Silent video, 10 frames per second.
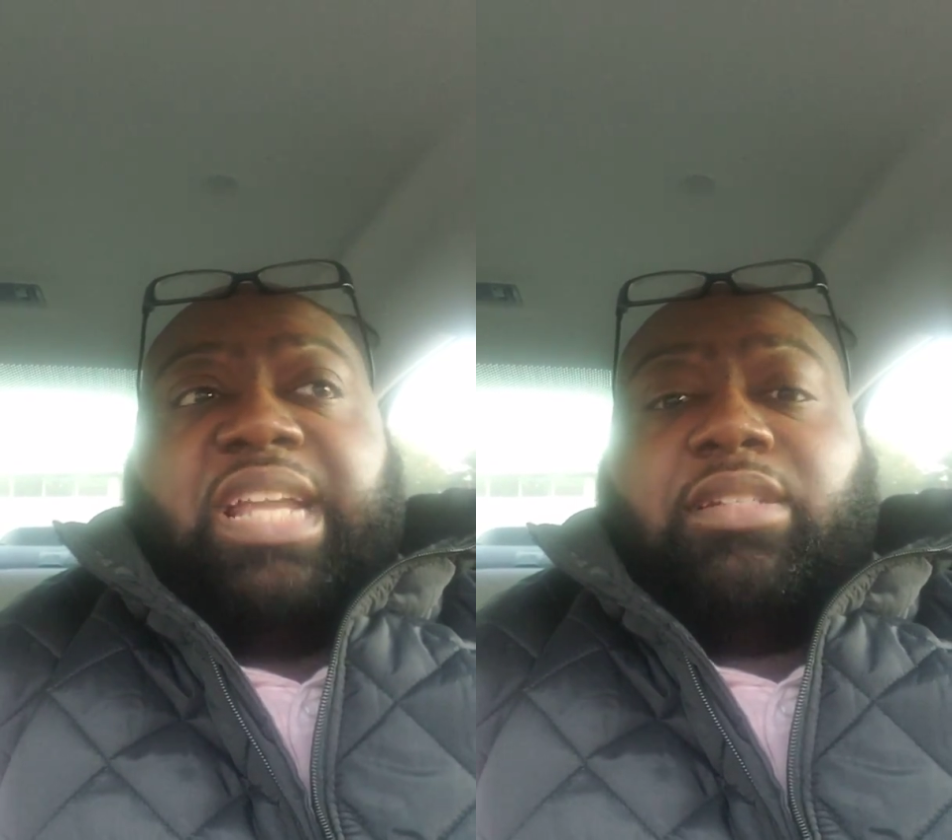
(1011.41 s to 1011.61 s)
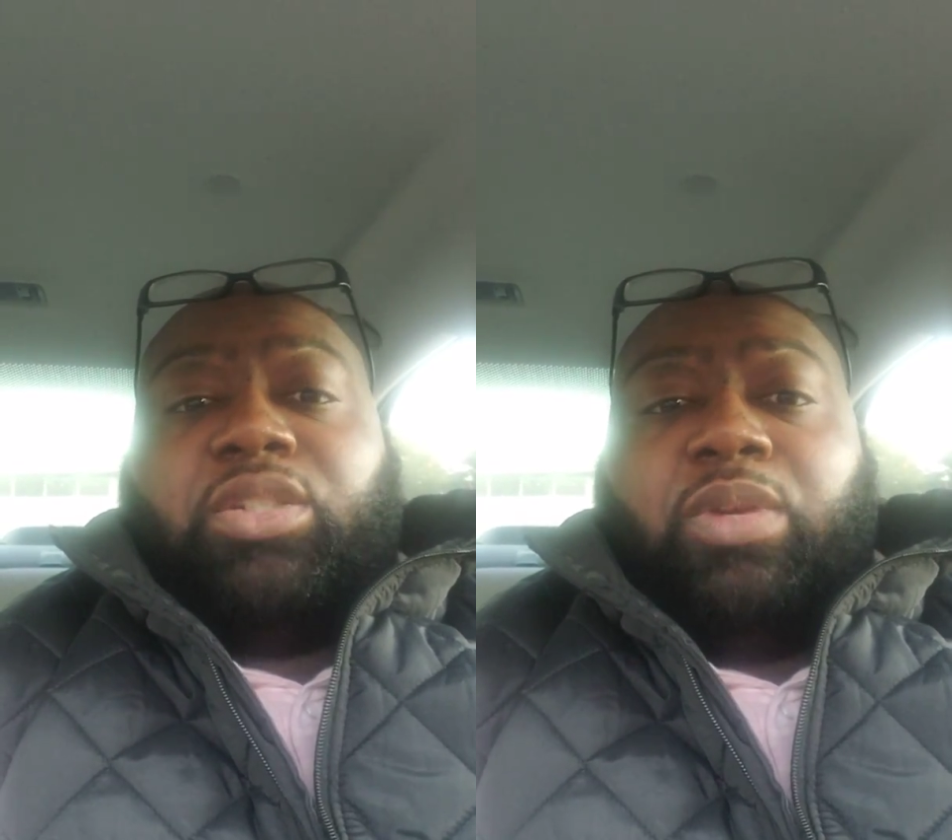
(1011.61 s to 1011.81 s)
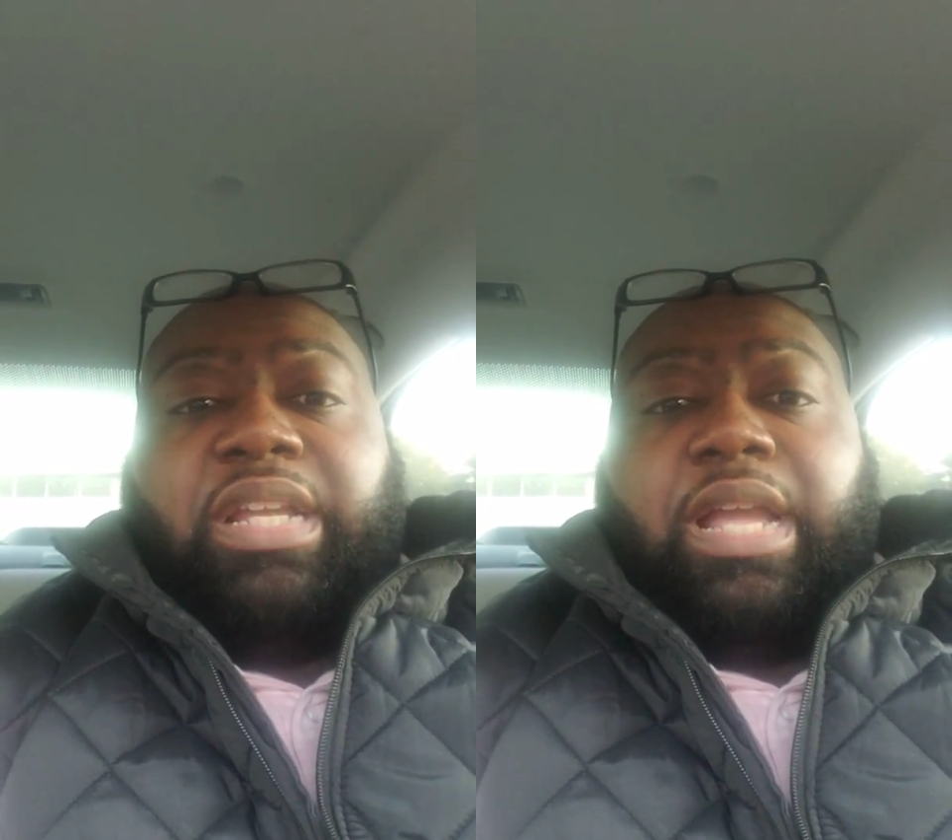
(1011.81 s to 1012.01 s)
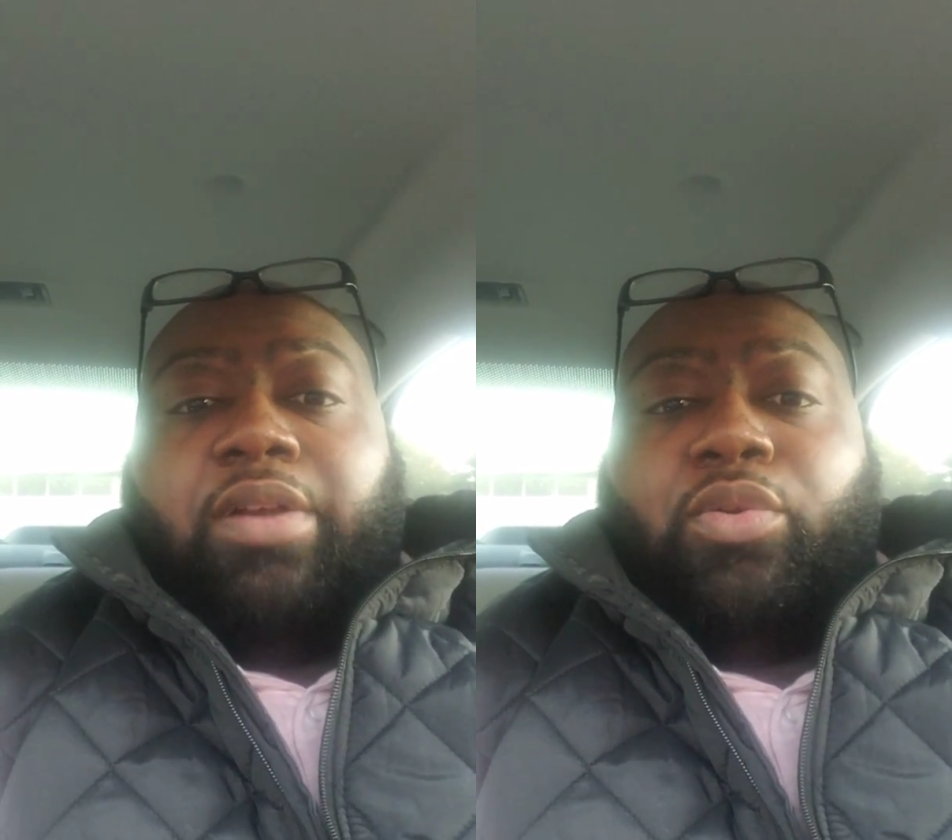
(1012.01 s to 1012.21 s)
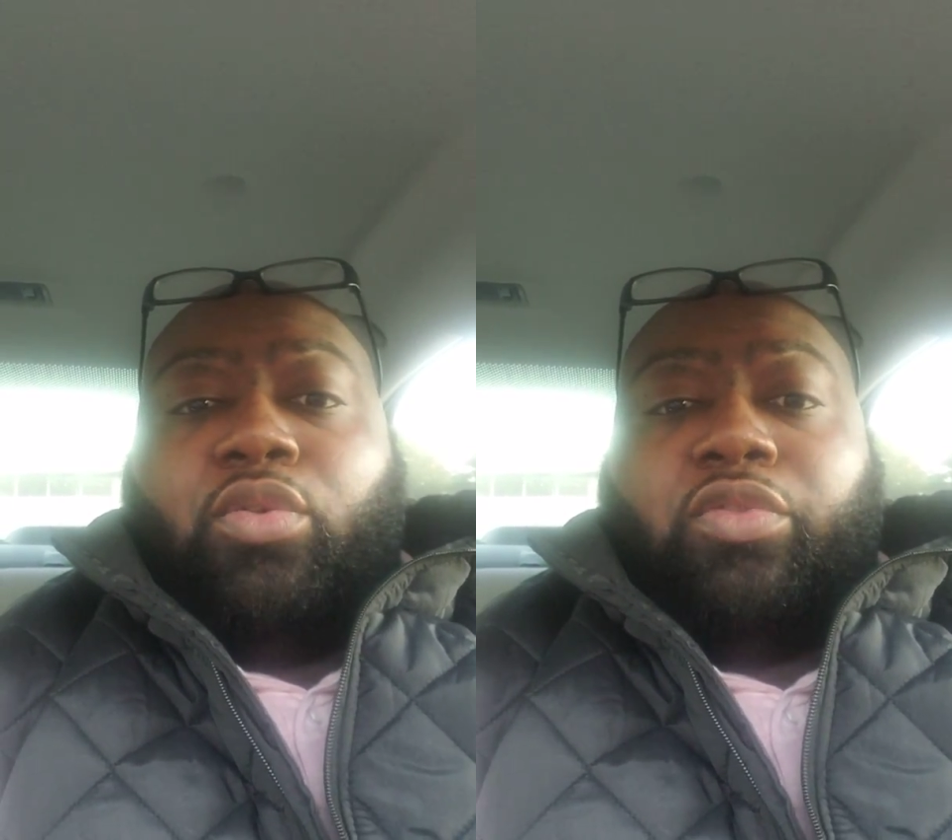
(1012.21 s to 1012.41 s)
have someone like
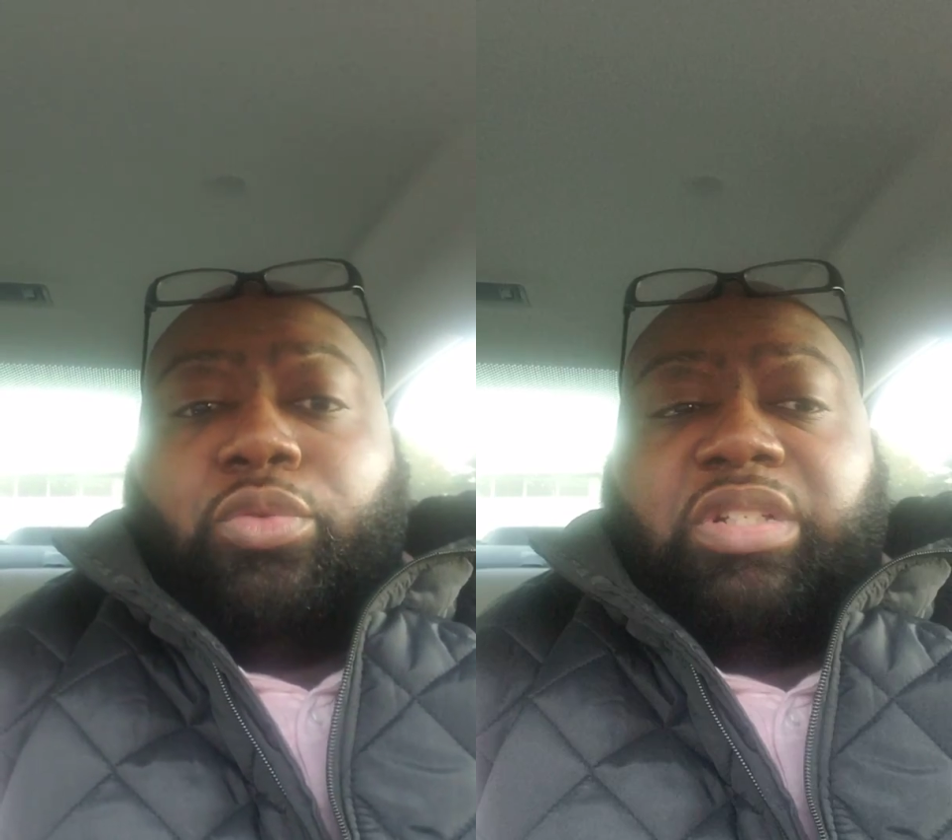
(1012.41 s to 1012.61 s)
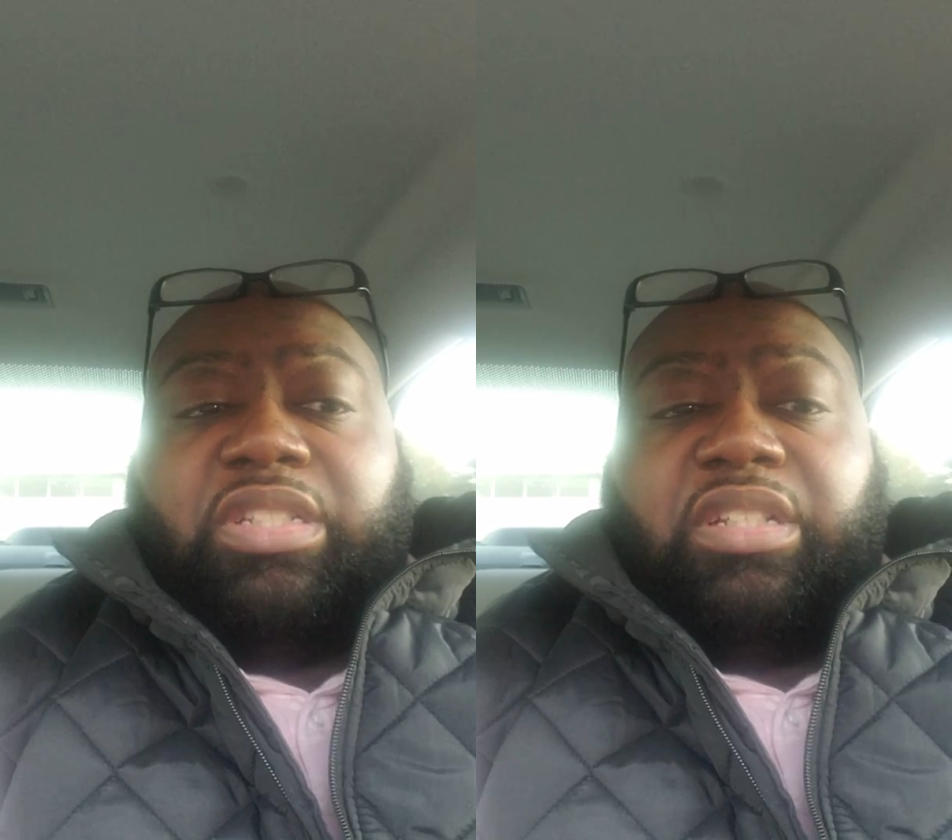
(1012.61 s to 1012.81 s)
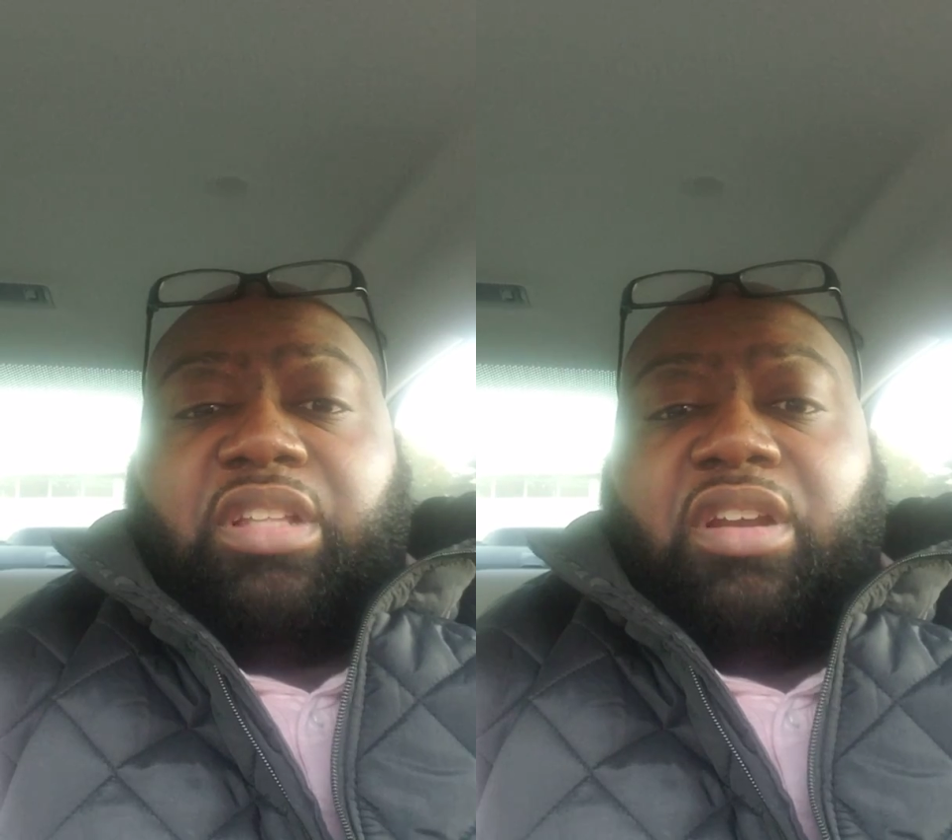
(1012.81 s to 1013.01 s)
Kyle Korver who can sit